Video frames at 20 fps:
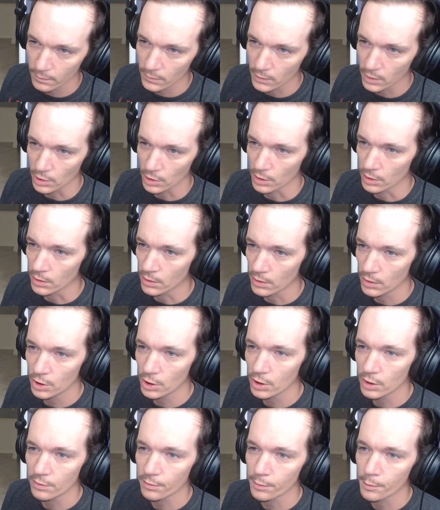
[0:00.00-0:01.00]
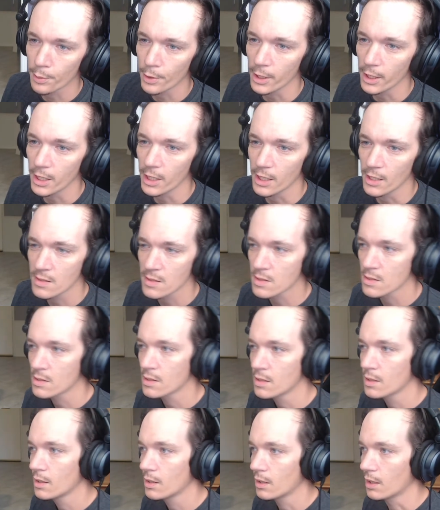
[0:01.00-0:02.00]
Just just for prettiness,
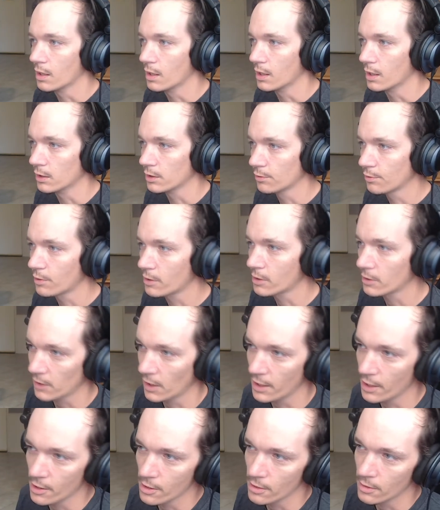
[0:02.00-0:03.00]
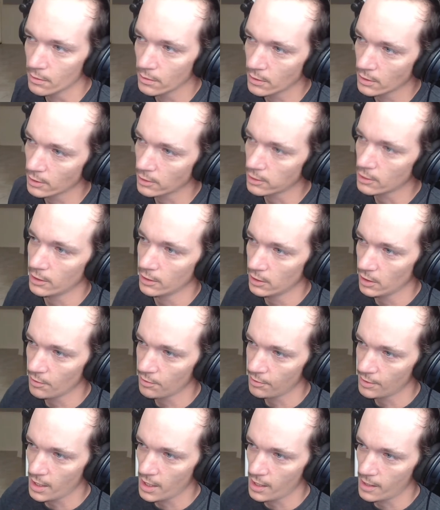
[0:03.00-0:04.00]
uh, as far as I know. As long as I've
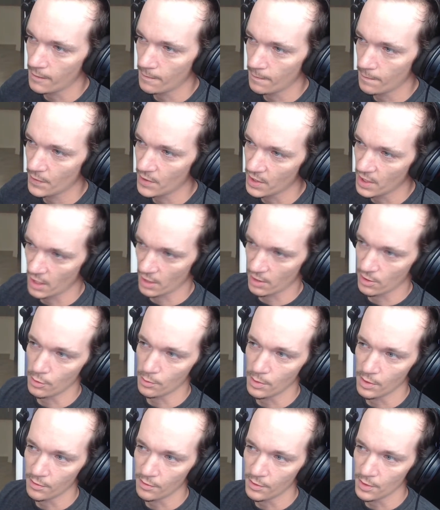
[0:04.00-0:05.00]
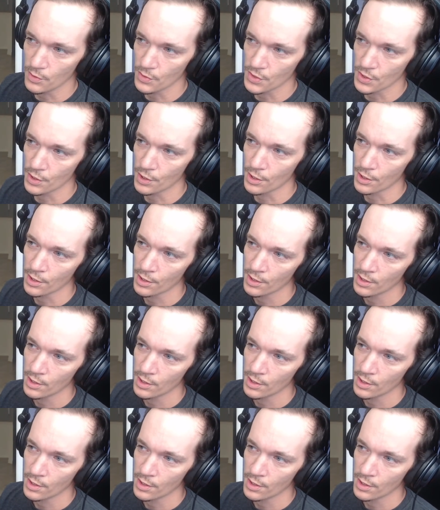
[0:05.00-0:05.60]
got neck tube Diffuser